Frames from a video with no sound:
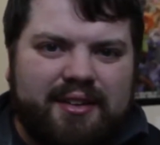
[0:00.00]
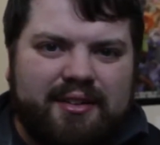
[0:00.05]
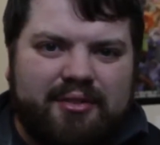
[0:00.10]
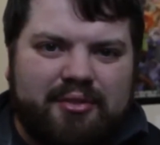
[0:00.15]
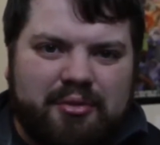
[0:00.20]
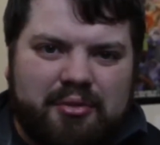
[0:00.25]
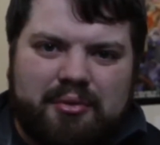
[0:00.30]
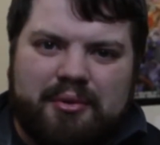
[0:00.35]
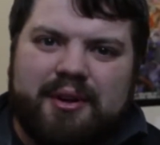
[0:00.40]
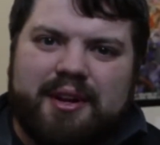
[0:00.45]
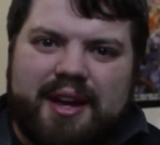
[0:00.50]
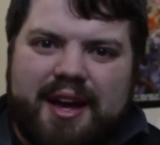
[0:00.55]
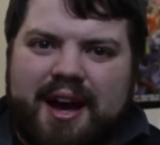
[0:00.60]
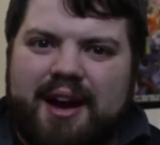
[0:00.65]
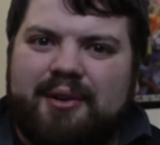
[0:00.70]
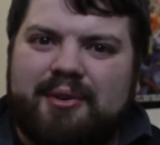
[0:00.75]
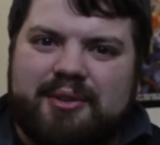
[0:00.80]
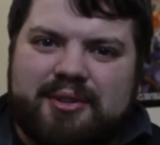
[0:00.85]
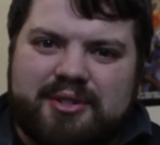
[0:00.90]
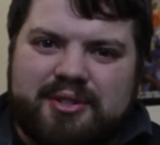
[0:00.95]
three
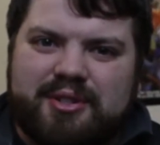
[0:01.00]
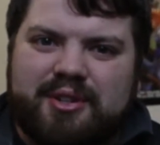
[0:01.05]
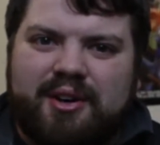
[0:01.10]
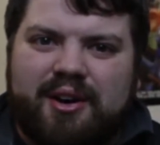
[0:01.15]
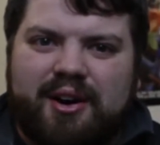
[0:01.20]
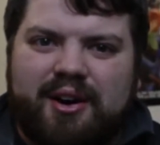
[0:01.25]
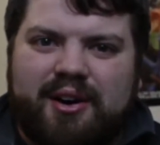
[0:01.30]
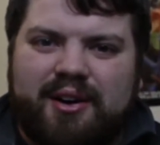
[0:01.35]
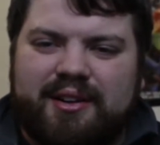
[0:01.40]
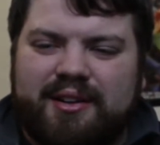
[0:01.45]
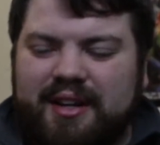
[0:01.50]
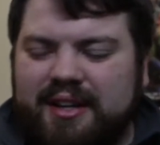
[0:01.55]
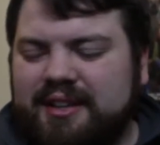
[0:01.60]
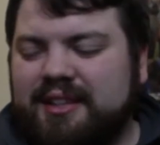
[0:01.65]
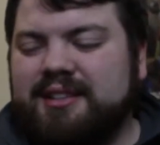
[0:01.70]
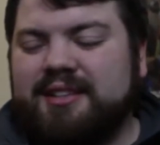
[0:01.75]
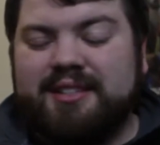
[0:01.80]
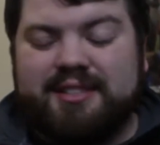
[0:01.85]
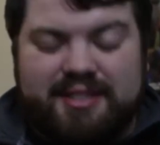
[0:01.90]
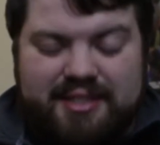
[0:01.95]
hours long, not
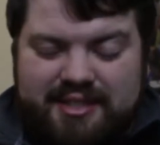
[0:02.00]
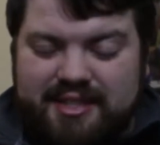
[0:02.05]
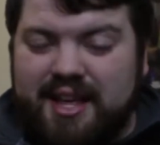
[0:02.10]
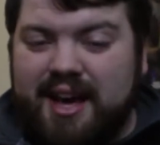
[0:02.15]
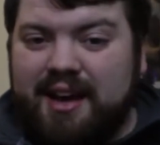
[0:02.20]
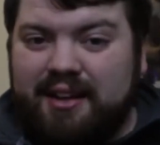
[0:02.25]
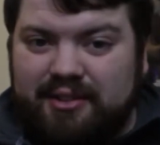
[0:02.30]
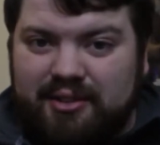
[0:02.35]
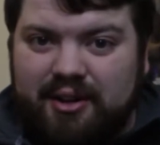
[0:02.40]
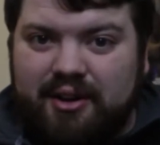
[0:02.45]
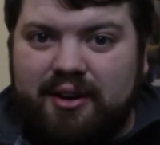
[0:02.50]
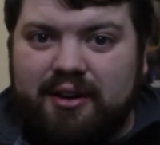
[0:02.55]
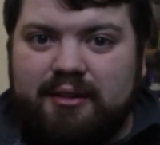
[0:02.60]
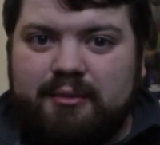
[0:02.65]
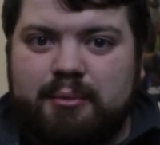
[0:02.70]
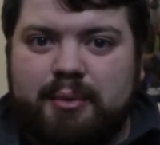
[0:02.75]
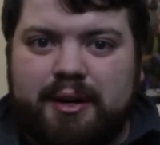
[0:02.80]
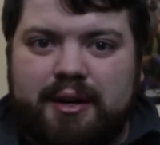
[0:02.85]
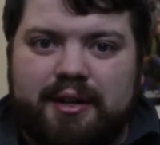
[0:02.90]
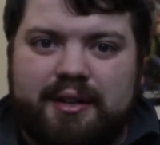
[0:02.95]
that this is that long,
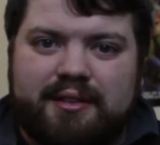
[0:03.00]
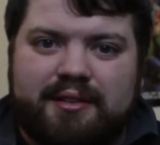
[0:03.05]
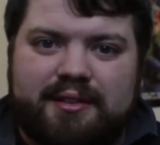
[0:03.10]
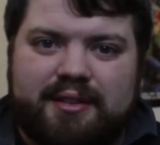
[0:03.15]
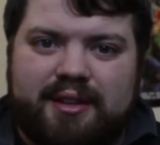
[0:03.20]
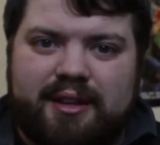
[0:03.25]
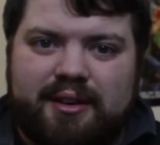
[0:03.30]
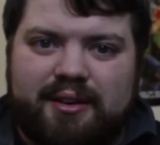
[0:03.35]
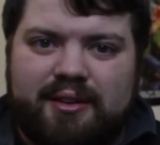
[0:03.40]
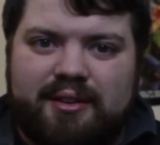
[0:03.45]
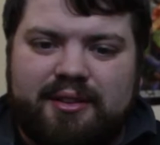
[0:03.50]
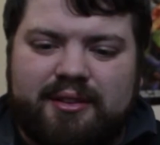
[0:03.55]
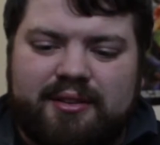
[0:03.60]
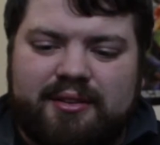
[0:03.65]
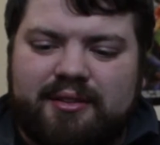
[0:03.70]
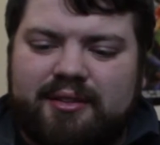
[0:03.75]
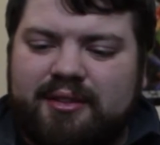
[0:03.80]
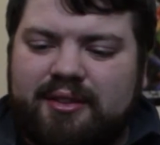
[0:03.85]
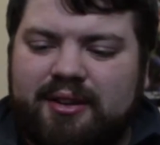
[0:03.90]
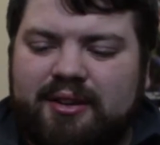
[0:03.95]
but they're
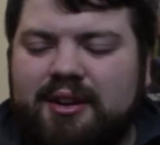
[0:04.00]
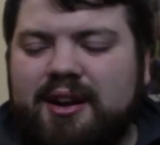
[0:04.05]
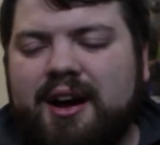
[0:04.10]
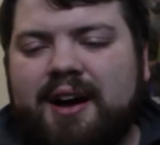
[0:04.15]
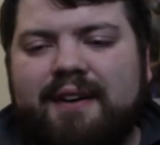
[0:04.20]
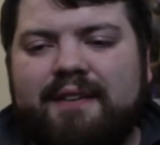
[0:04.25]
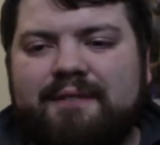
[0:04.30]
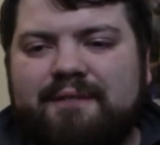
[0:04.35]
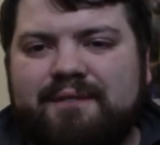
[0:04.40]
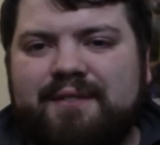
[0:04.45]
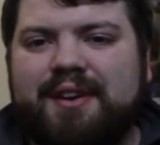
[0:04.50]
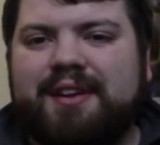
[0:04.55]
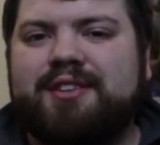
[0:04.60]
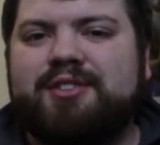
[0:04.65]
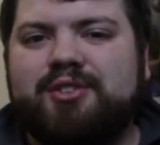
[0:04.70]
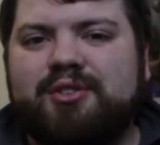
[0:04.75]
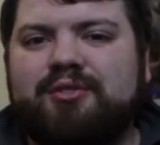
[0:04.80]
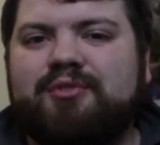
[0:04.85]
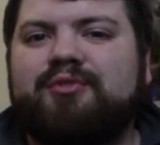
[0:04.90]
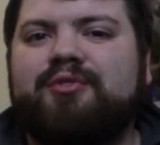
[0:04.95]
they're not
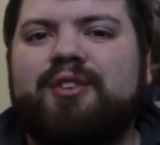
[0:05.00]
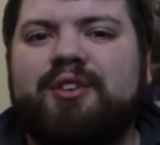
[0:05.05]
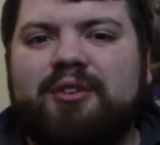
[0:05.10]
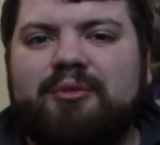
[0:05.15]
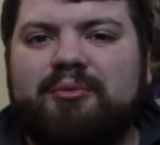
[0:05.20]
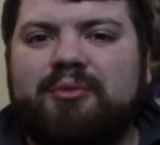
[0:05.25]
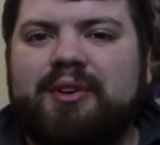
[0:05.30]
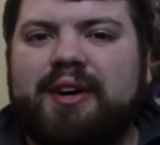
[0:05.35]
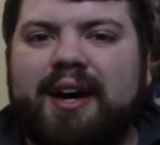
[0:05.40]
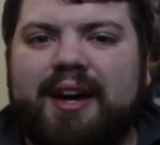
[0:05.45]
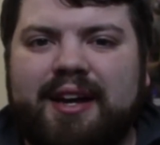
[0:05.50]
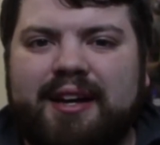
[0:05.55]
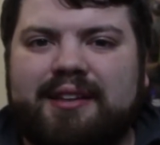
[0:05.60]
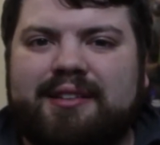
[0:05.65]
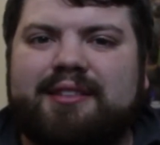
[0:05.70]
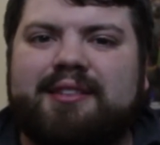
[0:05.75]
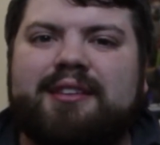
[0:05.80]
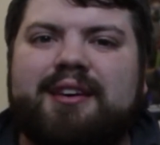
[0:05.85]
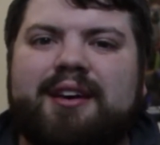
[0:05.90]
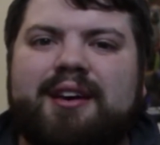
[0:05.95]
featured film
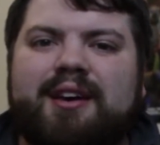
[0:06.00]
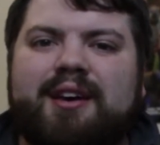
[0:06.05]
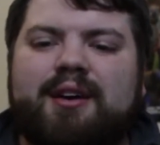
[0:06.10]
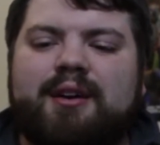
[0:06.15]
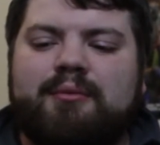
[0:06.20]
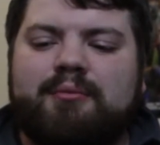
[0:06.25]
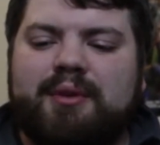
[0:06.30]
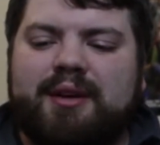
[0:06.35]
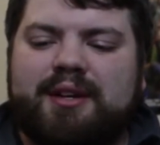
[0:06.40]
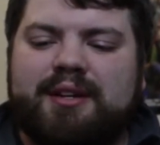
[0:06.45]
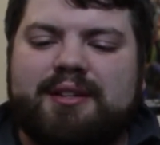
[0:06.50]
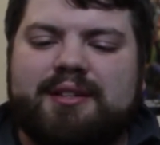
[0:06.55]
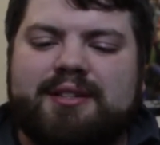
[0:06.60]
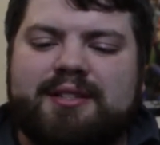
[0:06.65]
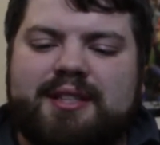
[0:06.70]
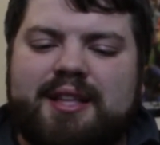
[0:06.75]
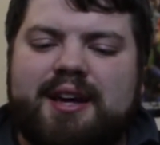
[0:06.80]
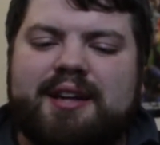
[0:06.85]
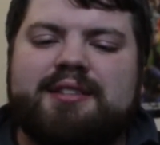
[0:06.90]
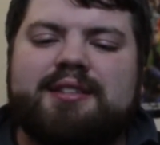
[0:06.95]
length,
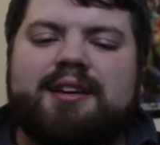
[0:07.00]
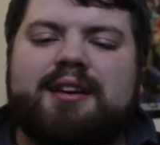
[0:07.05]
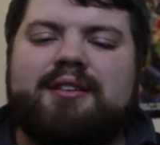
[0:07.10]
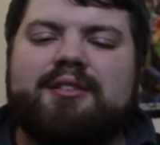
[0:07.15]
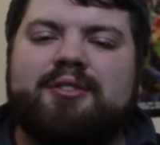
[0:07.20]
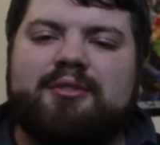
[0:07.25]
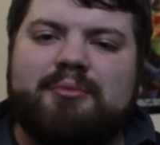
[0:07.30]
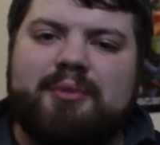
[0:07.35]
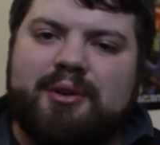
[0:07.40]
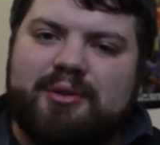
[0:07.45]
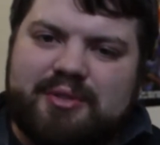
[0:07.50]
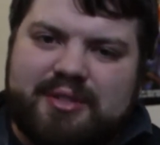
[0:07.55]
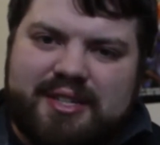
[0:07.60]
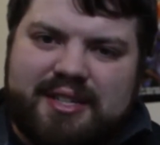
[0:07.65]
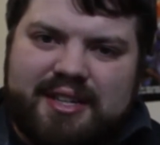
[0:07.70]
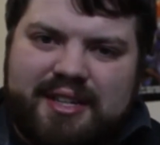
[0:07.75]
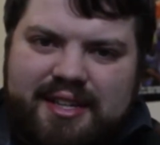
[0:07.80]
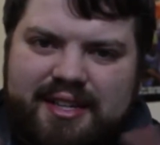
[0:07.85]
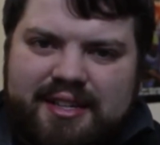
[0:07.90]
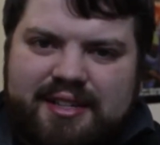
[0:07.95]
because that's how you most
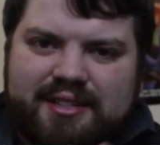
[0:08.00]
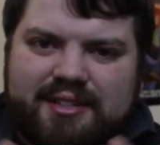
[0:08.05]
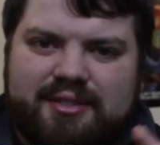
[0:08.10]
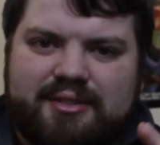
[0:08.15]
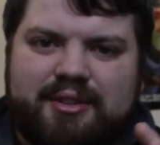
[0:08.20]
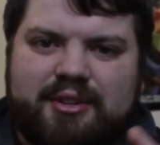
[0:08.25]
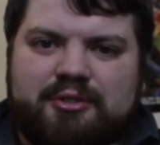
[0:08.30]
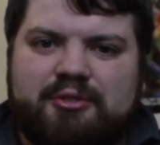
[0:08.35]
easily